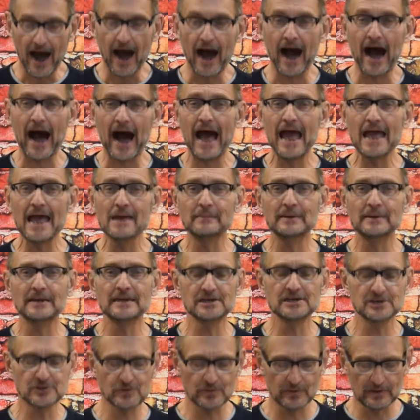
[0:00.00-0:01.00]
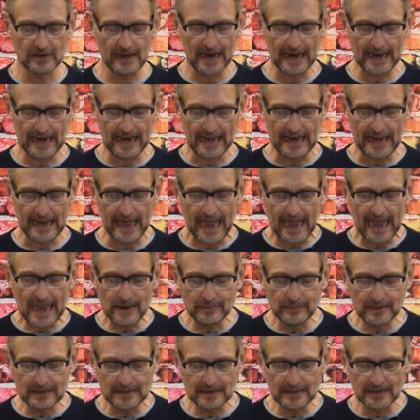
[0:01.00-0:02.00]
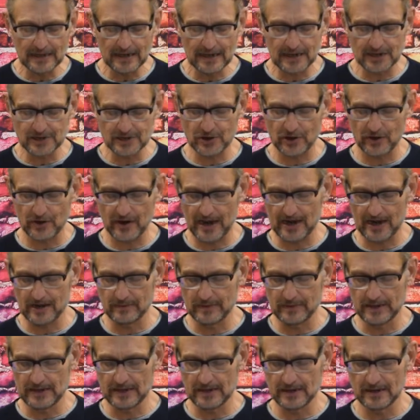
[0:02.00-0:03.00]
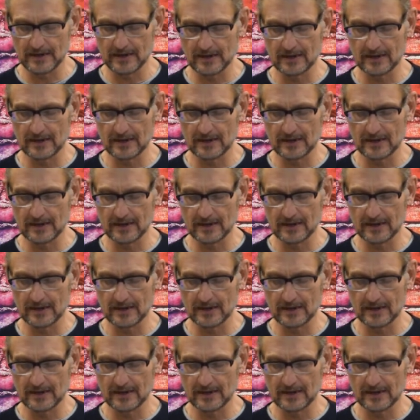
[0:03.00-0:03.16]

I am an Israelite, and Haman is our enemy.